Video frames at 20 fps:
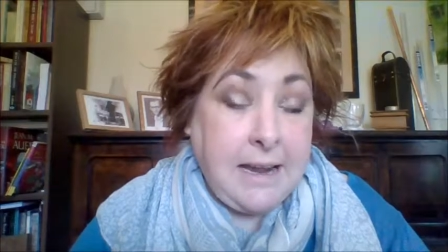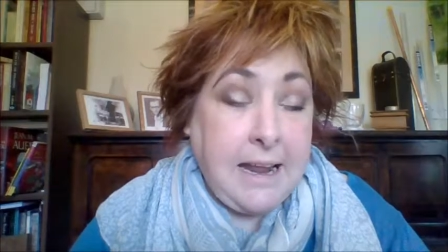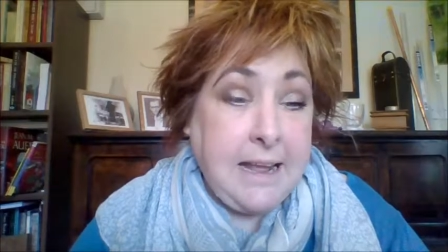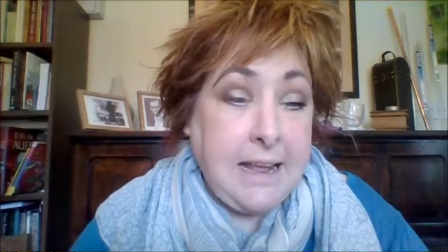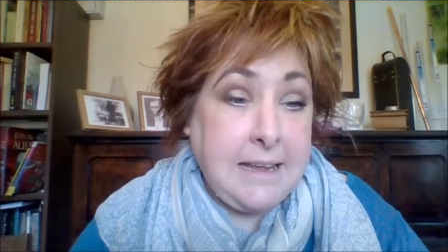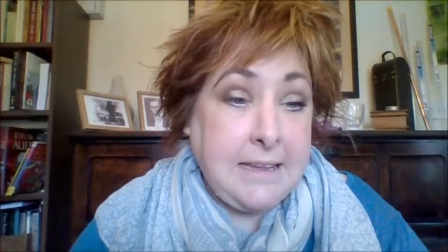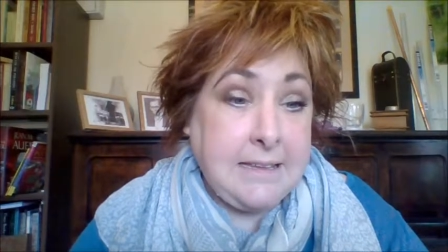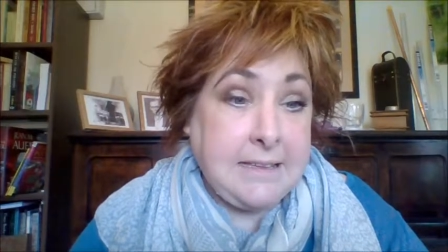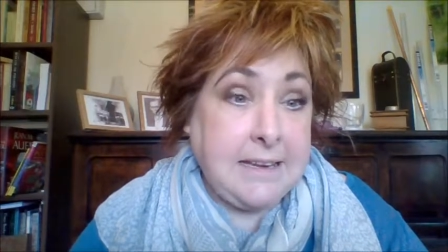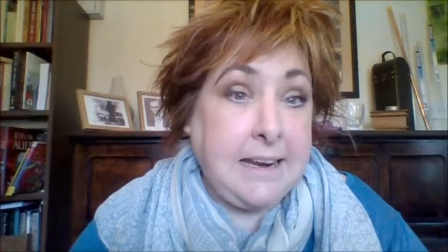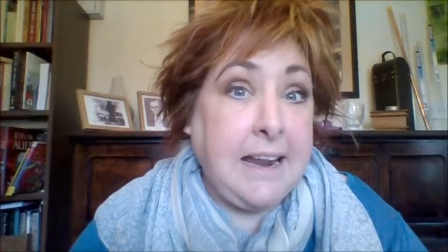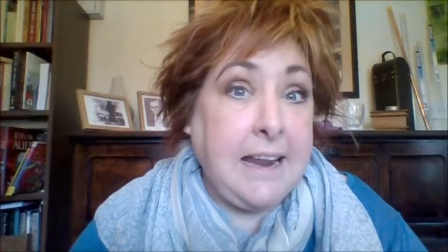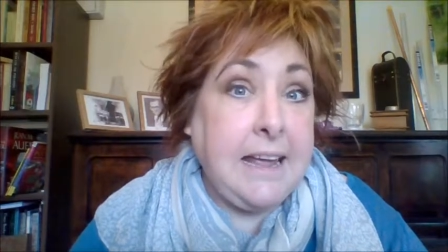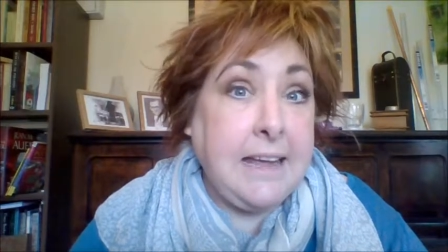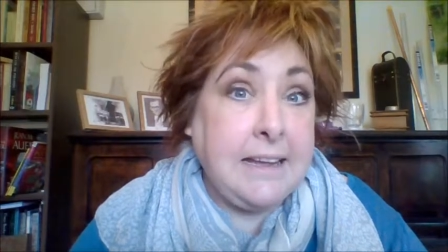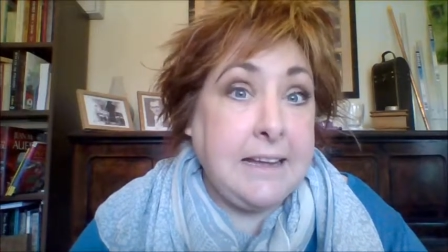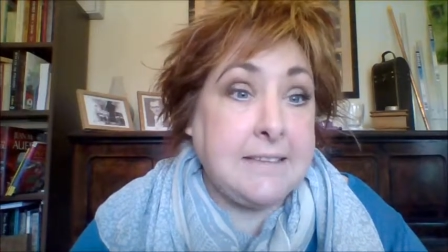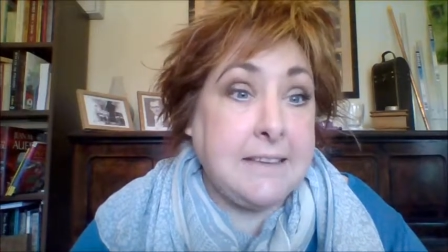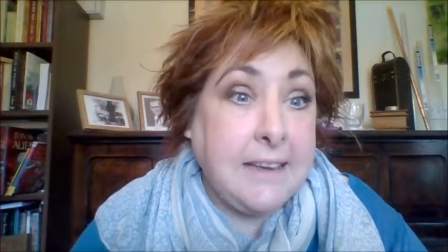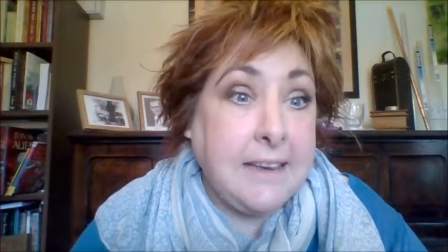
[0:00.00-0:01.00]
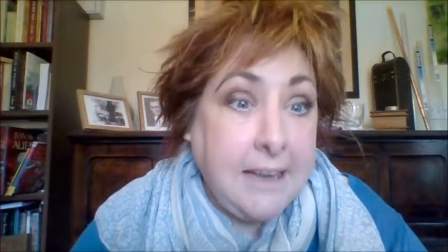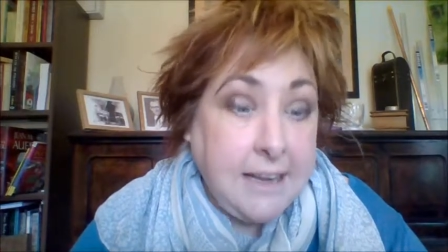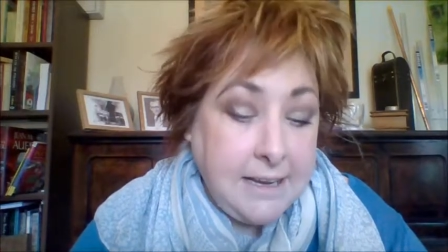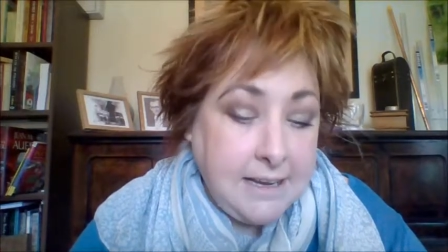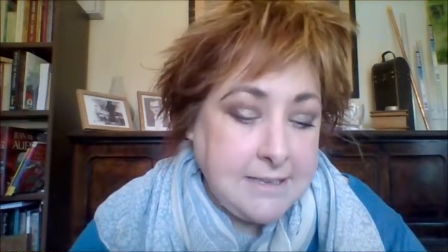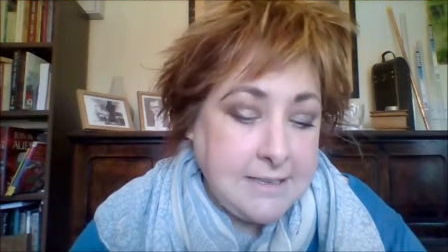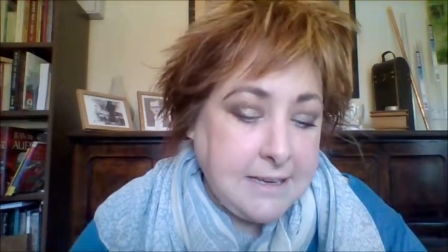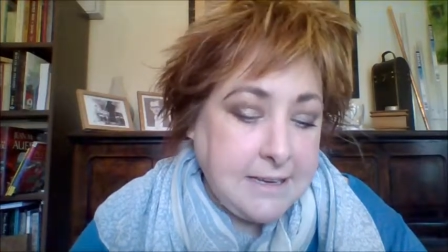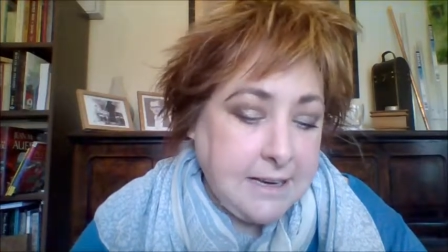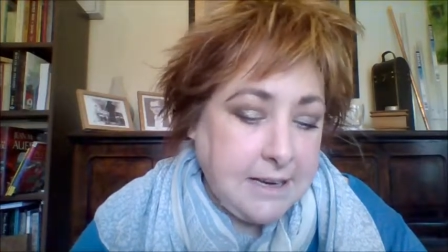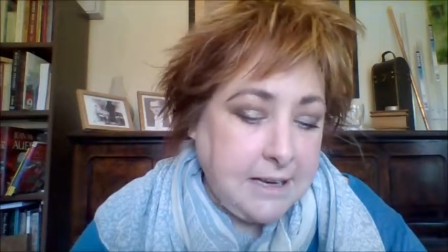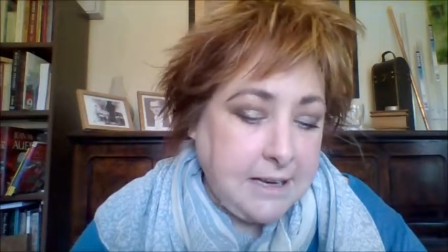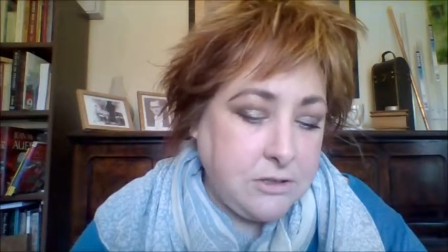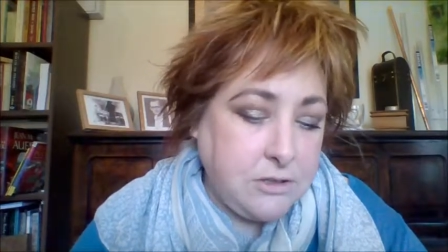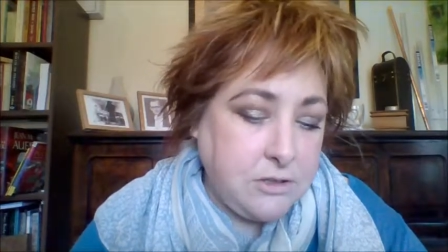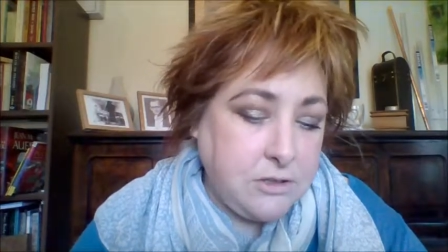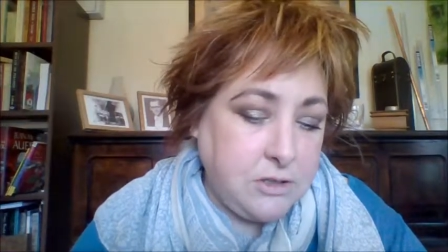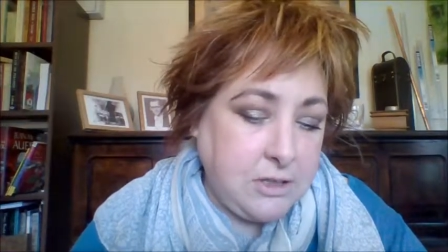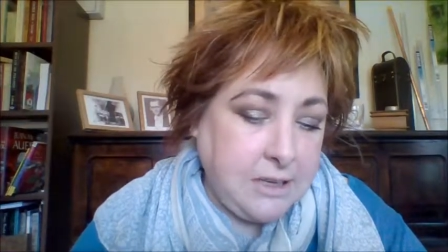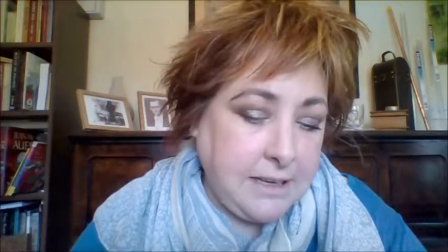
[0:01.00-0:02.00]
layers and layers and layers and
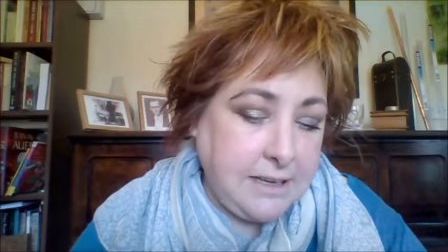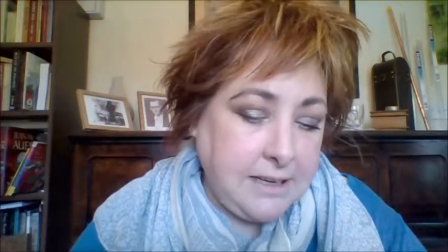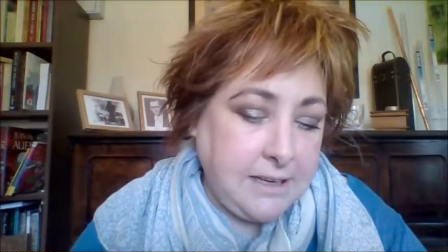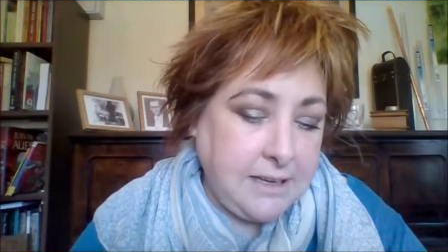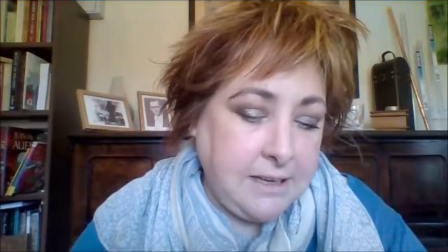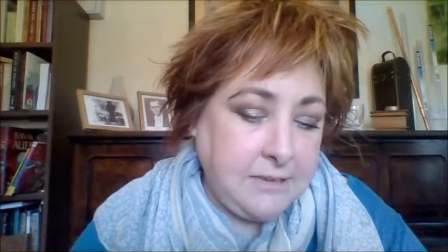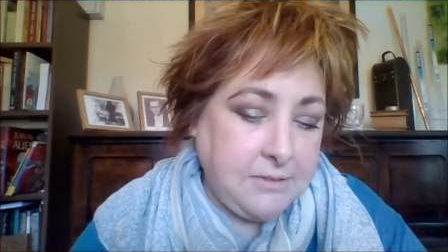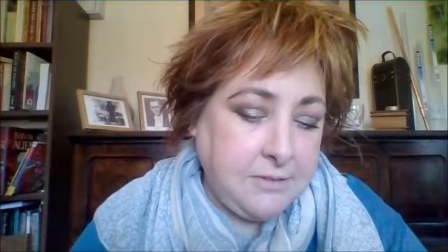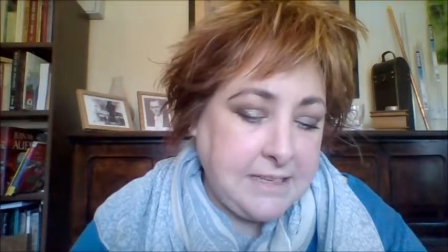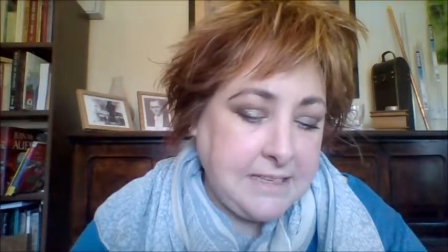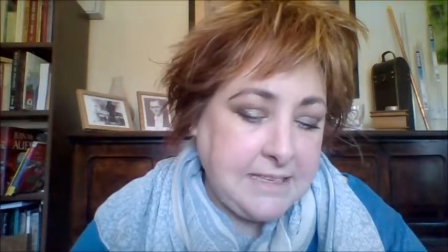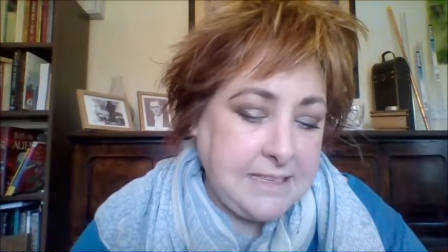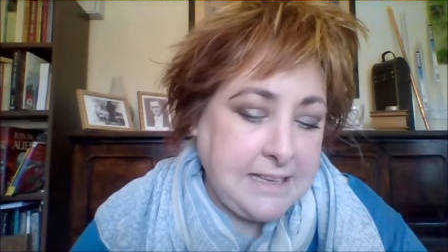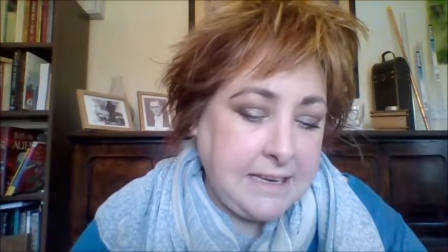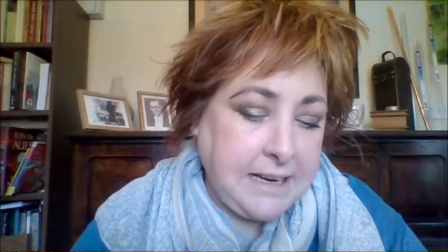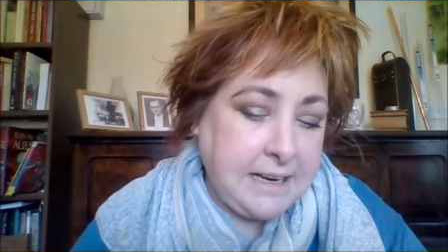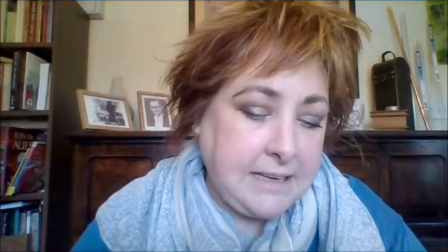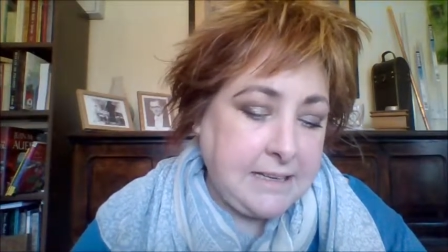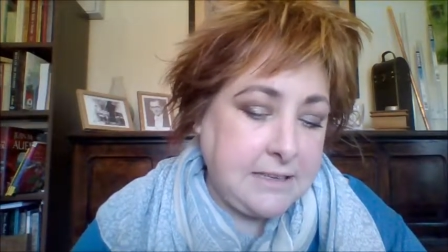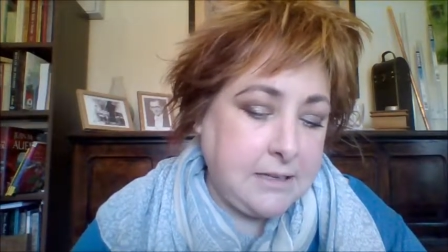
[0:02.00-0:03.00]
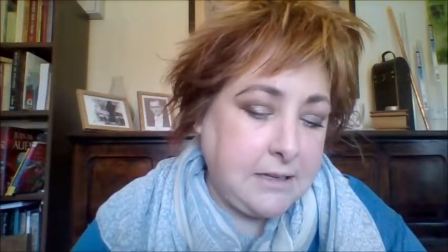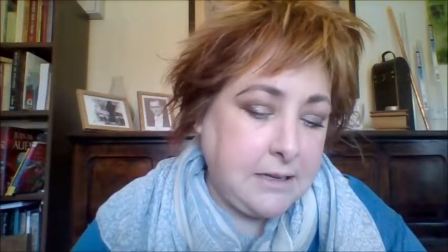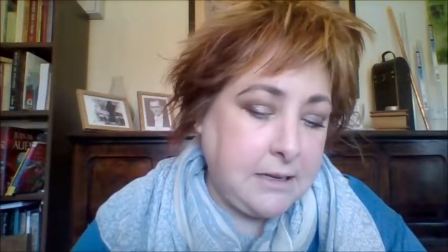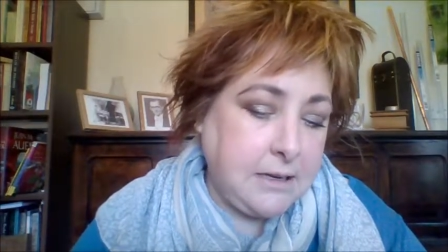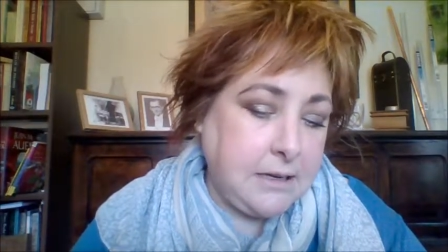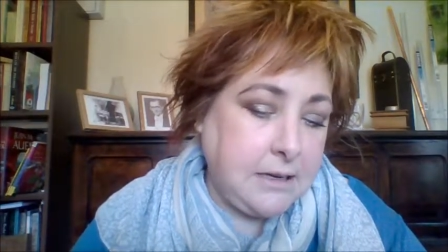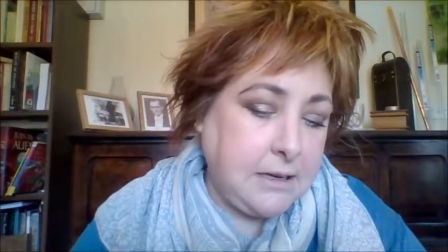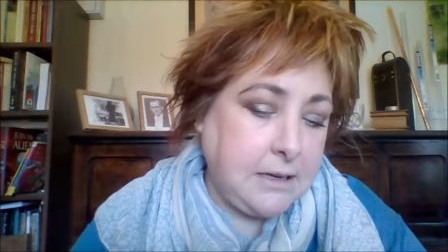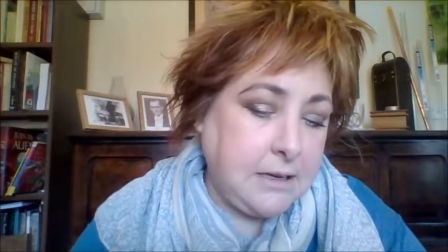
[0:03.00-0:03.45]
layers to get even a slight